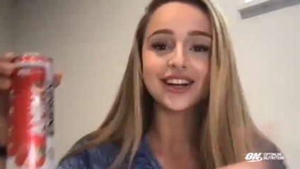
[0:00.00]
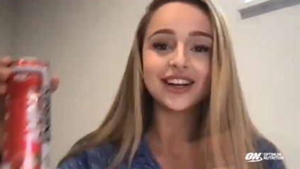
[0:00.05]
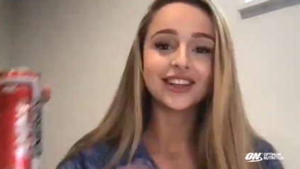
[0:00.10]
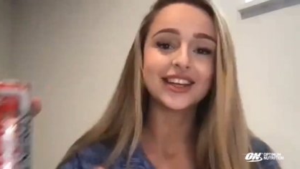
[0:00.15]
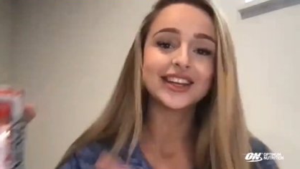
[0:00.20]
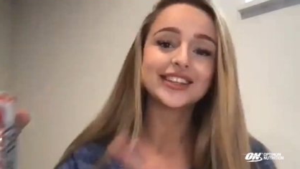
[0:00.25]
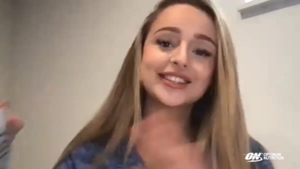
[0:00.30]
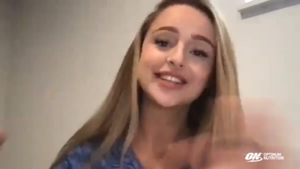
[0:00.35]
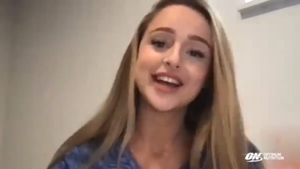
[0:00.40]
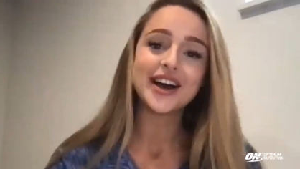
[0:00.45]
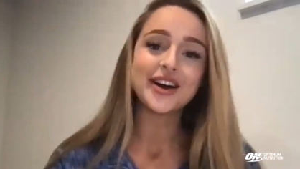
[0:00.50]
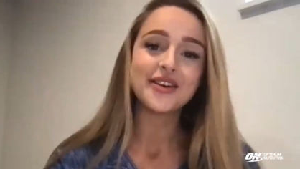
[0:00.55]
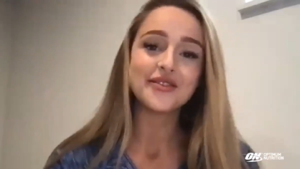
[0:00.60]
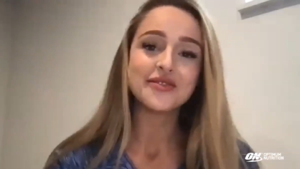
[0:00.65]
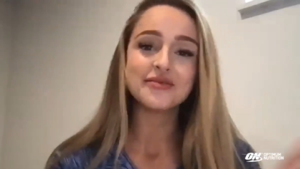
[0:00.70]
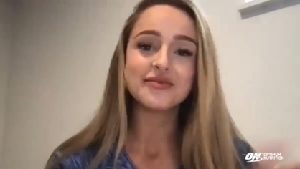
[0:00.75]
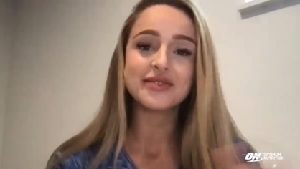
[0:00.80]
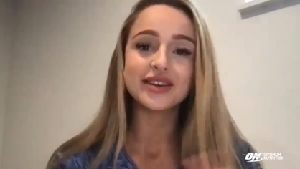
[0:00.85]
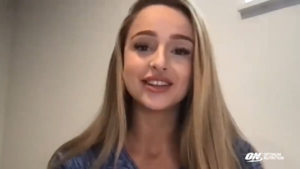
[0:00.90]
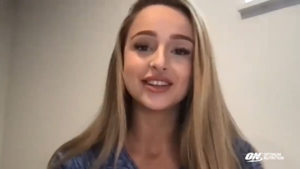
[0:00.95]
I like to have
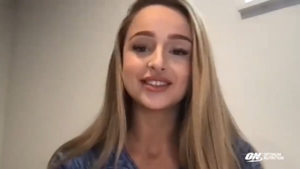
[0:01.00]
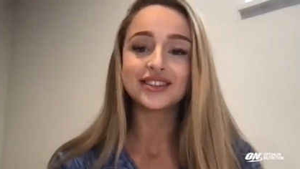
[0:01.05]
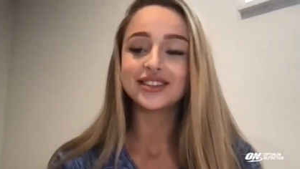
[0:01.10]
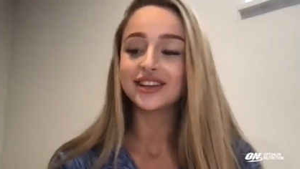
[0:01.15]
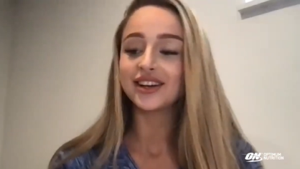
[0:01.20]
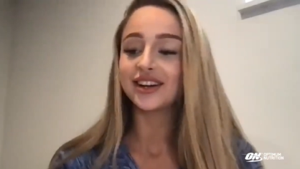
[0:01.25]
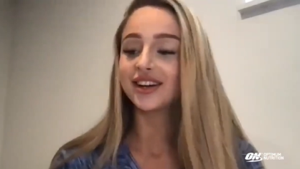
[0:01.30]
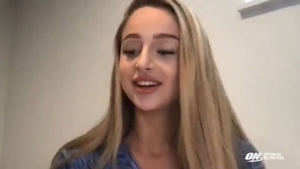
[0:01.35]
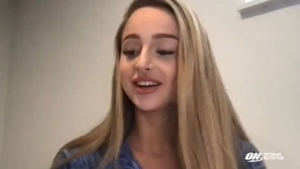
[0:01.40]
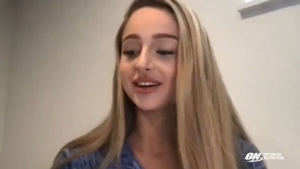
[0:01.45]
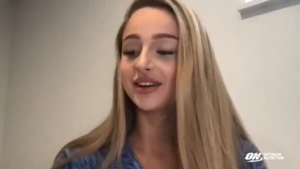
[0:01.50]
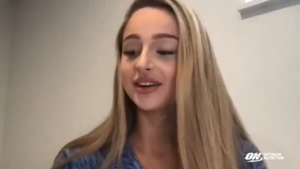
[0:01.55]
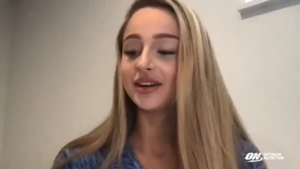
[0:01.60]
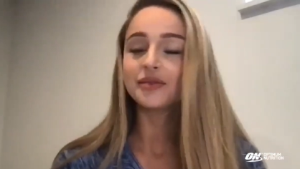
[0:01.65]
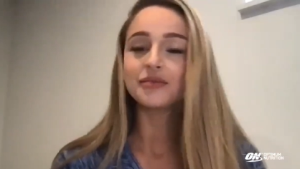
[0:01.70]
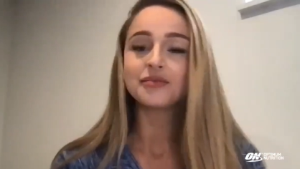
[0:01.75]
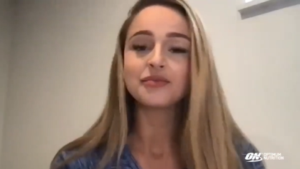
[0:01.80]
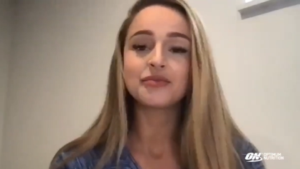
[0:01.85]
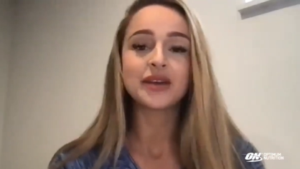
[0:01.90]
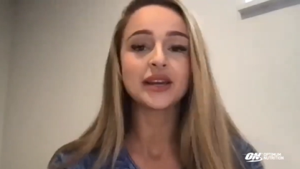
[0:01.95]
them as uh,
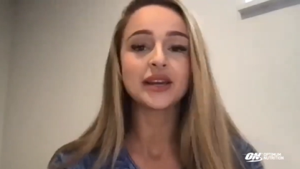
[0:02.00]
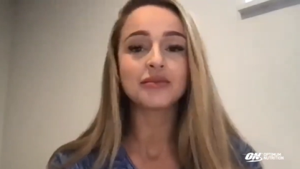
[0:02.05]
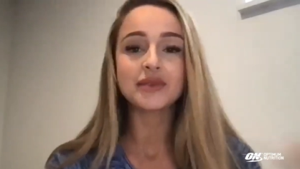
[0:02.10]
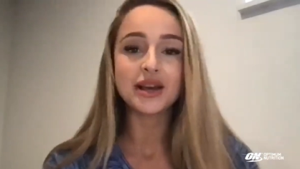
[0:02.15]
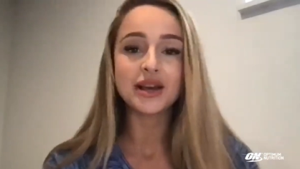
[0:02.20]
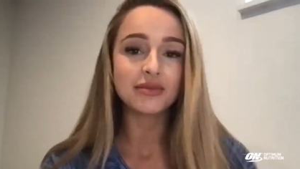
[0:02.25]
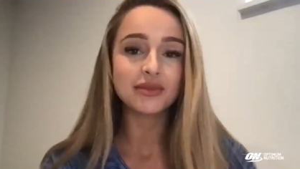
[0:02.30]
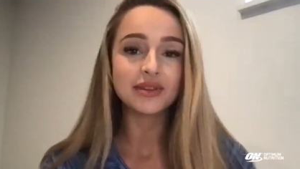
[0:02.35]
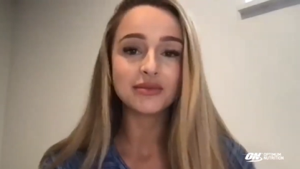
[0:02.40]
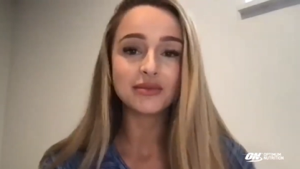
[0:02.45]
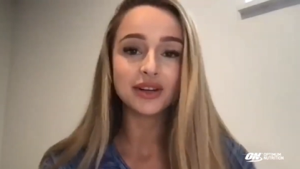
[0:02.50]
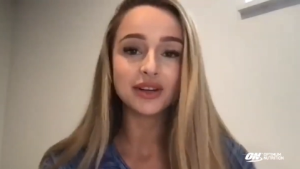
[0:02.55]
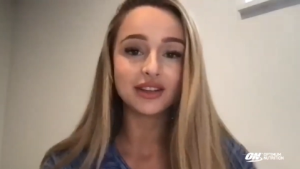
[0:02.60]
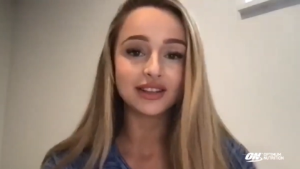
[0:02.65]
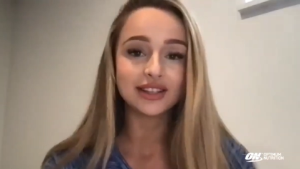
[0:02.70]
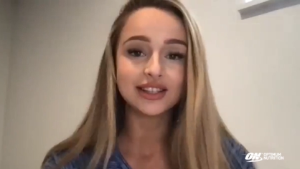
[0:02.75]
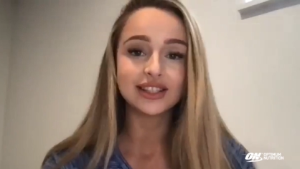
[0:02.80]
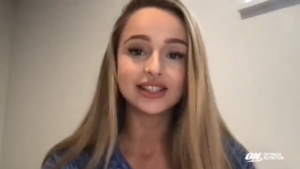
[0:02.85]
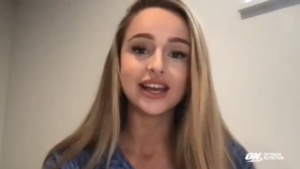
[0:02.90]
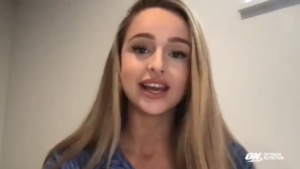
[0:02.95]
a pick me up in the middle
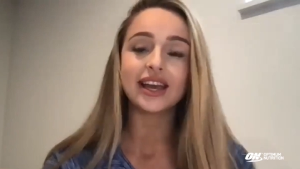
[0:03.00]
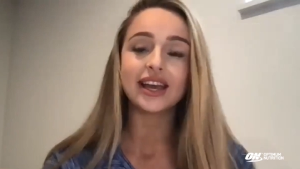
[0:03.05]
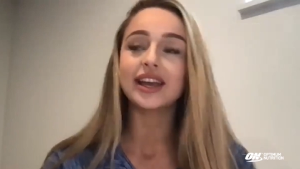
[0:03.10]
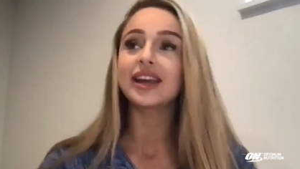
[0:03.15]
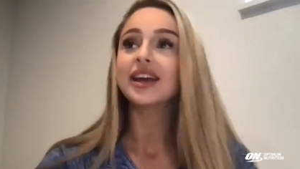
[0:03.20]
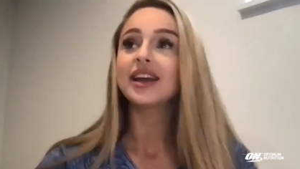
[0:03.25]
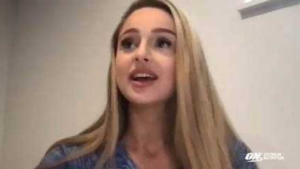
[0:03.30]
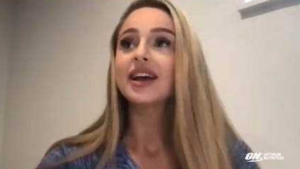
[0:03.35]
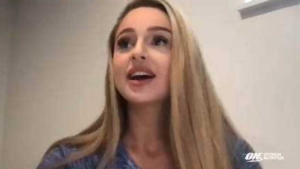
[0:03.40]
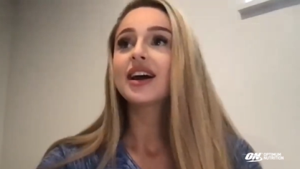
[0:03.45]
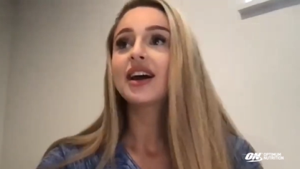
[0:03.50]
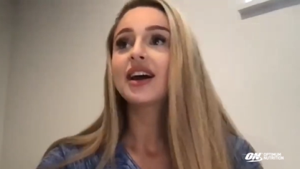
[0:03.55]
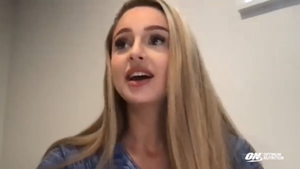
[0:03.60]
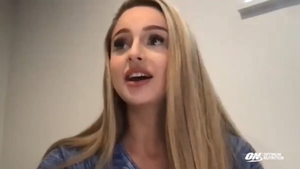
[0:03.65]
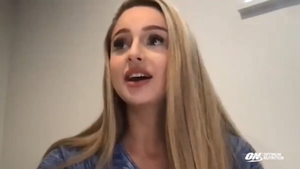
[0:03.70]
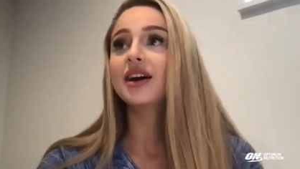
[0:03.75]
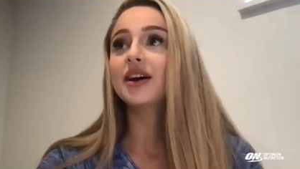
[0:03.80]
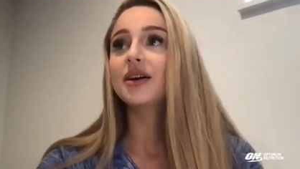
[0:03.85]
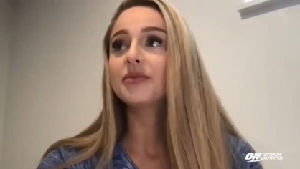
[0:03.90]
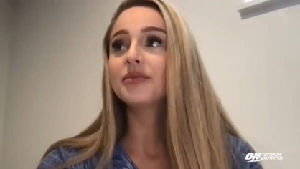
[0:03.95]
of the day,
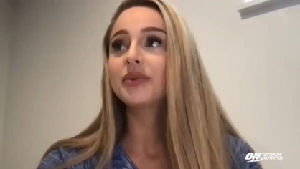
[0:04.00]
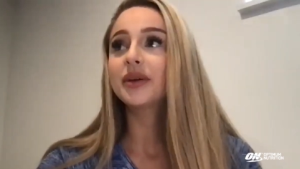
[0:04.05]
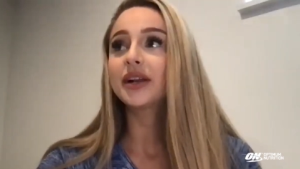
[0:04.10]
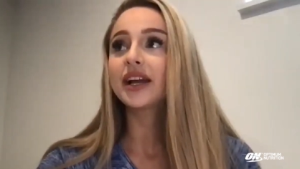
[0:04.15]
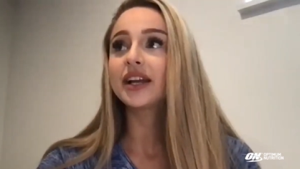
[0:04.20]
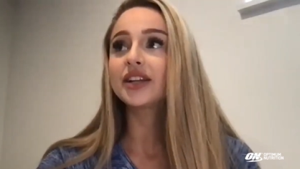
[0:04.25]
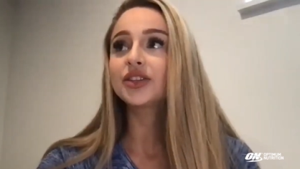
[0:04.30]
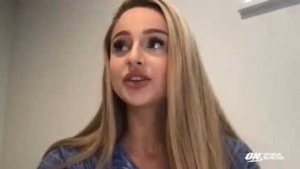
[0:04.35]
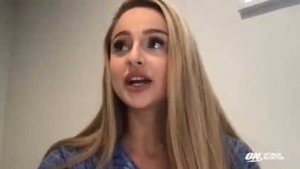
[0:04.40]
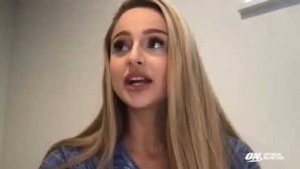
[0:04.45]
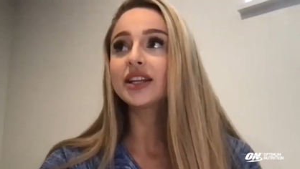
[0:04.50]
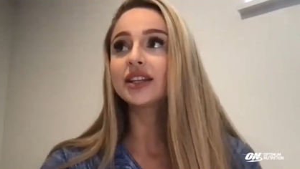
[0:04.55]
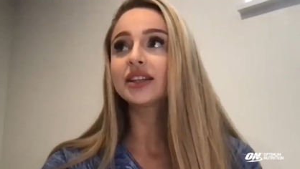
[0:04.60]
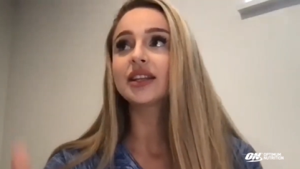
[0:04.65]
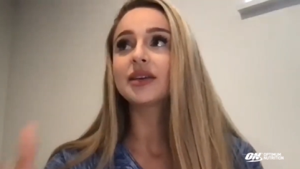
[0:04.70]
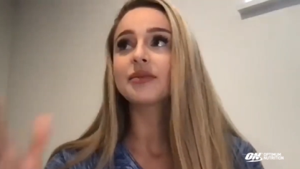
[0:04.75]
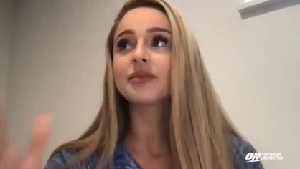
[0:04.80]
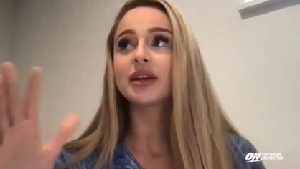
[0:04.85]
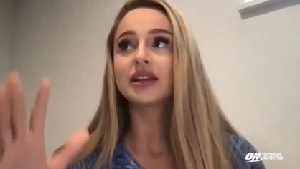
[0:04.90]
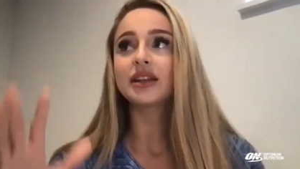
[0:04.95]
um, but I try to
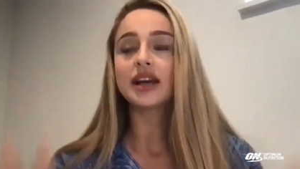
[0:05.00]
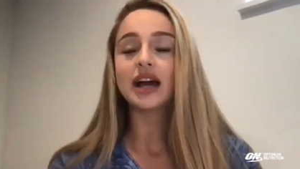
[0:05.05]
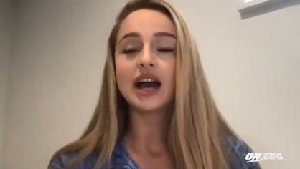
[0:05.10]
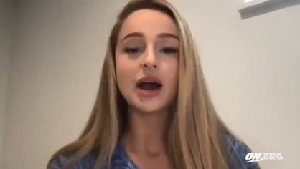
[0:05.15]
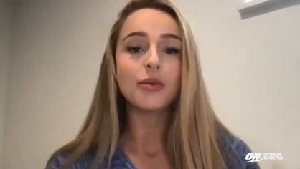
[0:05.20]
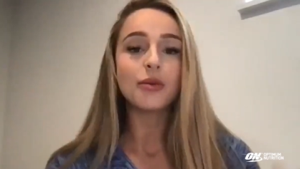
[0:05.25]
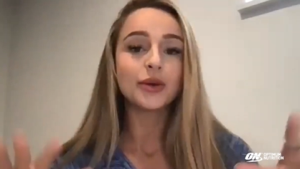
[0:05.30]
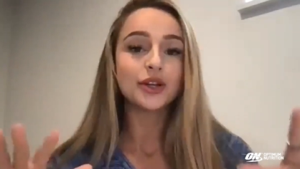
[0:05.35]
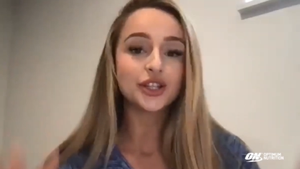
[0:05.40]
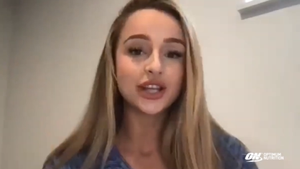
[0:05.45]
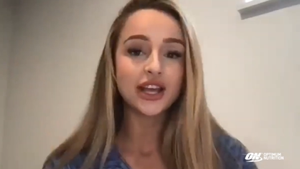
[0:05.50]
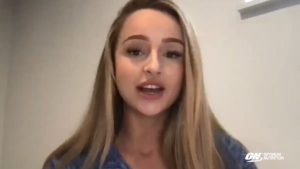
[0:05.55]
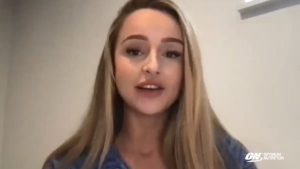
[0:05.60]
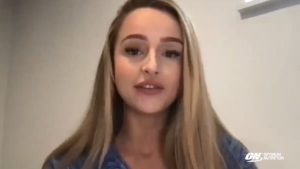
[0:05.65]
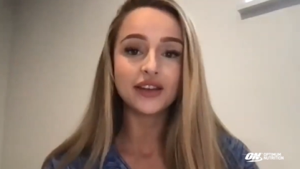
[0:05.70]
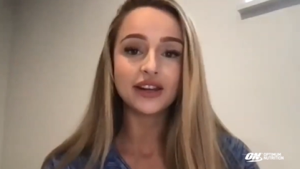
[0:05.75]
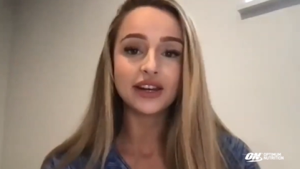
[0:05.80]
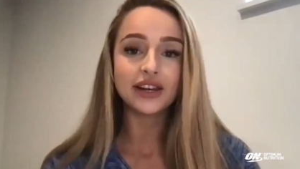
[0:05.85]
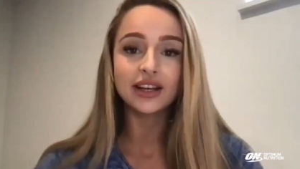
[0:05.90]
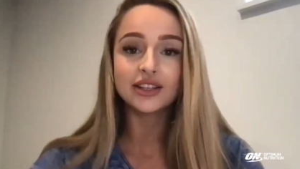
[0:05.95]
limit how much
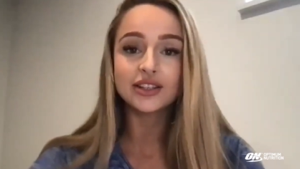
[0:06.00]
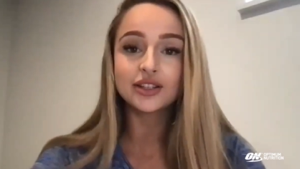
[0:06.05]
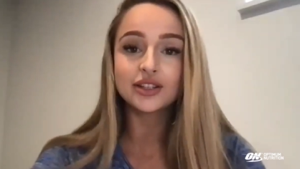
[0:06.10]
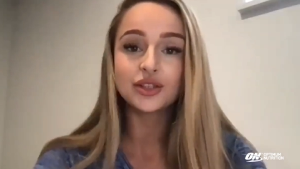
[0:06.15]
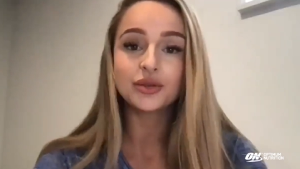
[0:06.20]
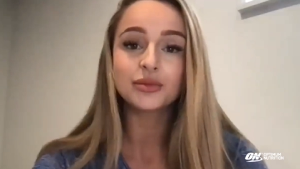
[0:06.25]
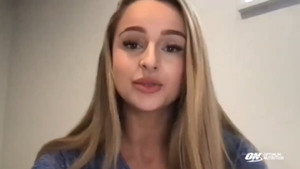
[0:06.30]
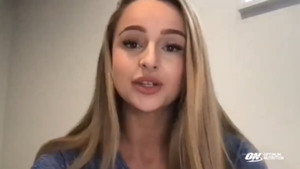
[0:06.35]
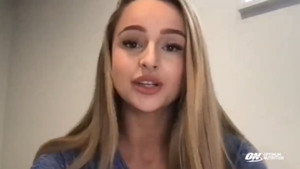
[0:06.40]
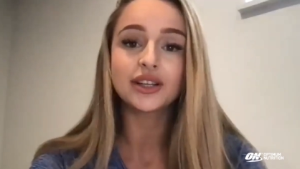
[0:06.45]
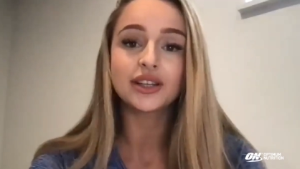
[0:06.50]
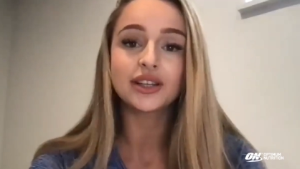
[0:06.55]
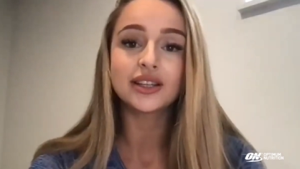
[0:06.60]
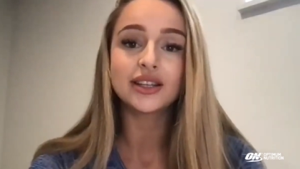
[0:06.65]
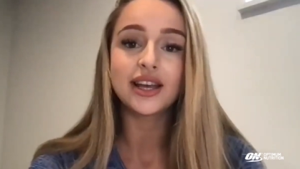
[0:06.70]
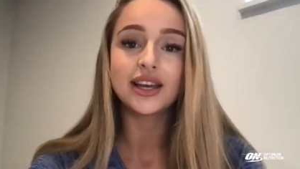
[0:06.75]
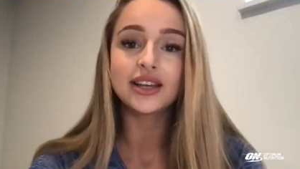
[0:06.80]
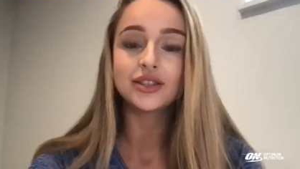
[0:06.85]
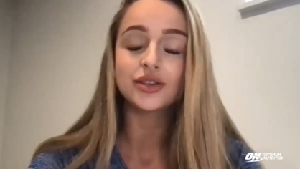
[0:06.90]
caffeine I consume during the day.